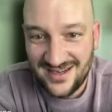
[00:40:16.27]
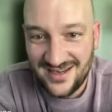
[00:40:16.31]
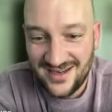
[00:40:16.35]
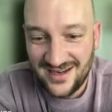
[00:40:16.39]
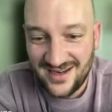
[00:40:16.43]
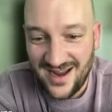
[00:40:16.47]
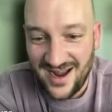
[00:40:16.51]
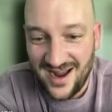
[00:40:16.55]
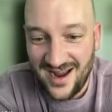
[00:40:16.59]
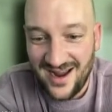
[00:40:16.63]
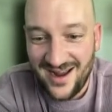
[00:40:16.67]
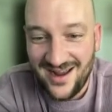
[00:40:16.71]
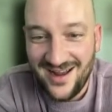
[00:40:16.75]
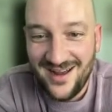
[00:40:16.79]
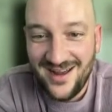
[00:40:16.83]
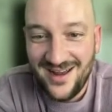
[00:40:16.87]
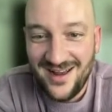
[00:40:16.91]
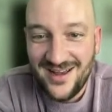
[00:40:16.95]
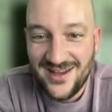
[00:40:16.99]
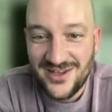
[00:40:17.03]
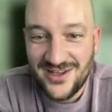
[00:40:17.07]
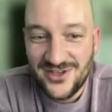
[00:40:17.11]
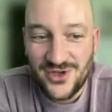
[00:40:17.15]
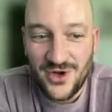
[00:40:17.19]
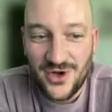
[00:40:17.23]
Okay,
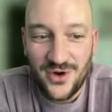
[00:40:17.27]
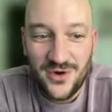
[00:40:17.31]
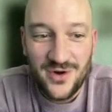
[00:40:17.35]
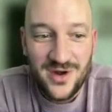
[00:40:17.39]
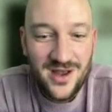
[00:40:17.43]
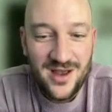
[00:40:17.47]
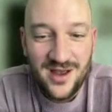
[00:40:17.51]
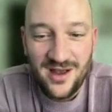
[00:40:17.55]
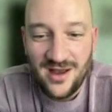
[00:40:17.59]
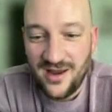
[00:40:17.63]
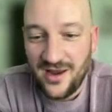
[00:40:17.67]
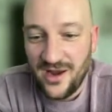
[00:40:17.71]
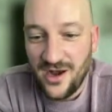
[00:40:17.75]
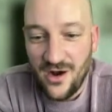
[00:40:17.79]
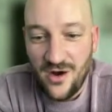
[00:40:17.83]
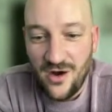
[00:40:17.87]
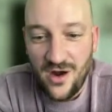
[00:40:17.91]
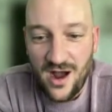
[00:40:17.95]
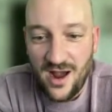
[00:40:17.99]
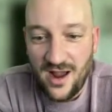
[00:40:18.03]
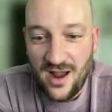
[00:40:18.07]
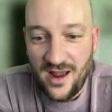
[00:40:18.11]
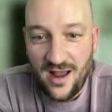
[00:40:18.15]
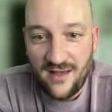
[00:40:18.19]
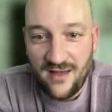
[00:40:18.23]
so,
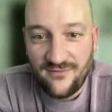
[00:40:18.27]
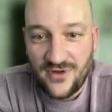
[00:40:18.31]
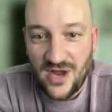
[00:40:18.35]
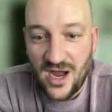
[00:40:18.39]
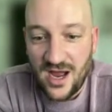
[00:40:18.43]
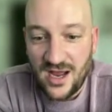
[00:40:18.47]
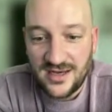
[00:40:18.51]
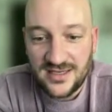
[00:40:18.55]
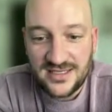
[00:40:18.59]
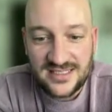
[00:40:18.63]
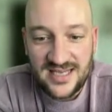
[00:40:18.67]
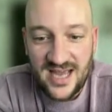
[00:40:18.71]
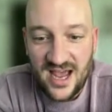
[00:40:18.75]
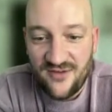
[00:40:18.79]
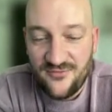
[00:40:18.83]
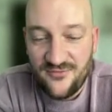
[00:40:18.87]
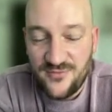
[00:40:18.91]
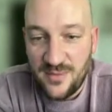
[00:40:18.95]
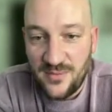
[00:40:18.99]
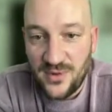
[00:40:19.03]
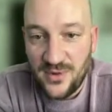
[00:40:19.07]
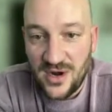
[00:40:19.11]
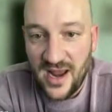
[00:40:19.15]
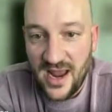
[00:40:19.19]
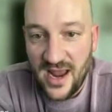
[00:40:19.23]
I've got staff
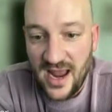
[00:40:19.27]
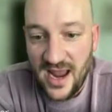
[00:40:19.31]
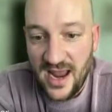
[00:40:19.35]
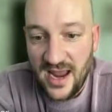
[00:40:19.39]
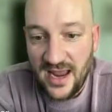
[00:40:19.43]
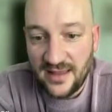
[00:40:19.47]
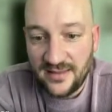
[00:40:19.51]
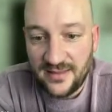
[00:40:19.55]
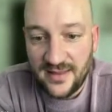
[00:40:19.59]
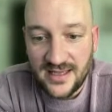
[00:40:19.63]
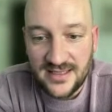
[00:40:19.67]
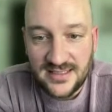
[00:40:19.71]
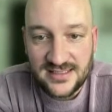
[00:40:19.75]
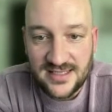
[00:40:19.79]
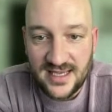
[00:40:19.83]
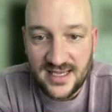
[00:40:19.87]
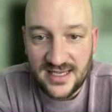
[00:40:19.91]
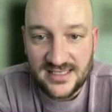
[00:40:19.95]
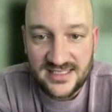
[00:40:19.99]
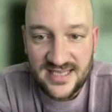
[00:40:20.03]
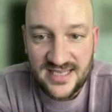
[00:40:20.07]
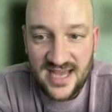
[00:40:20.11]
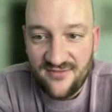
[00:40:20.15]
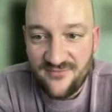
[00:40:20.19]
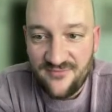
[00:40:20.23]
member A. Let's say
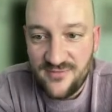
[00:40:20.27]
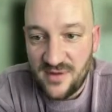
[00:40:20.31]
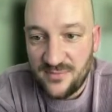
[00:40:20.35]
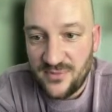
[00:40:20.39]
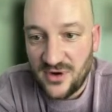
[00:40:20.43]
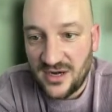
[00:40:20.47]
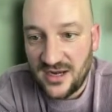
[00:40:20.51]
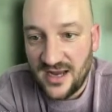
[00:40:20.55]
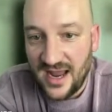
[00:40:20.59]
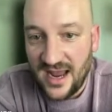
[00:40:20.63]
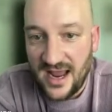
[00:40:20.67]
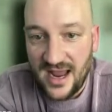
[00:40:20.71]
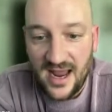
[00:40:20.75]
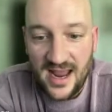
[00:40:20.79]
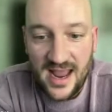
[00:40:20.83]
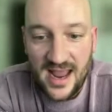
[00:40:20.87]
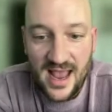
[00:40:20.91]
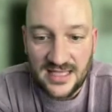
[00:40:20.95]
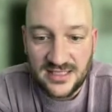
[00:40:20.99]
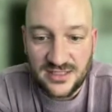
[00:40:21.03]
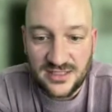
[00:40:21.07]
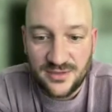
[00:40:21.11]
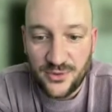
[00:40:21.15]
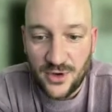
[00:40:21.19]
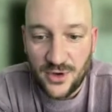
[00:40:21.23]
staff member A
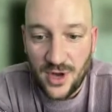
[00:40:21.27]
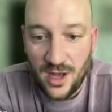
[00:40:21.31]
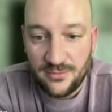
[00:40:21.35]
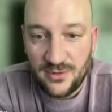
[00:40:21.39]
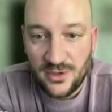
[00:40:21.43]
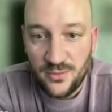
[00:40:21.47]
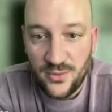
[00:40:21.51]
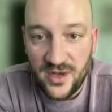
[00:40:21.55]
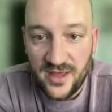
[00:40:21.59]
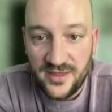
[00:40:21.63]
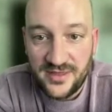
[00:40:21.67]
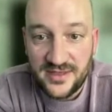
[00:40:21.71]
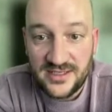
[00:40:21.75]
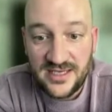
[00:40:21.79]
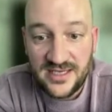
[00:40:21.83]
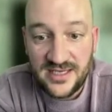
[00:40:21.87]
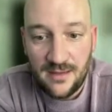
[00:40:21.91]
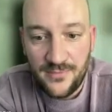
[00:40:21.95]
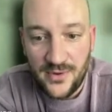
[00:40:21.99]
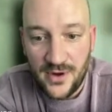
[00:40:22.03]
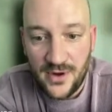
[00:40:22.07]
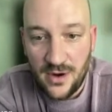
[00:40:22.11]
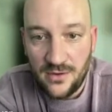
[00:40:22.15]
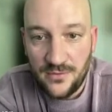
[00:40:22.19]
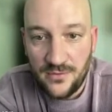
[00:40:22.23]
has a problem with
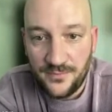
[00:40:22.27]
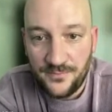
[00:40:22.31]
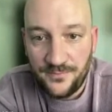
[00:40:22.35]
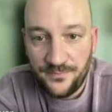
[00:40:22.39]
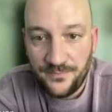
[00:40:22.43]
tempo.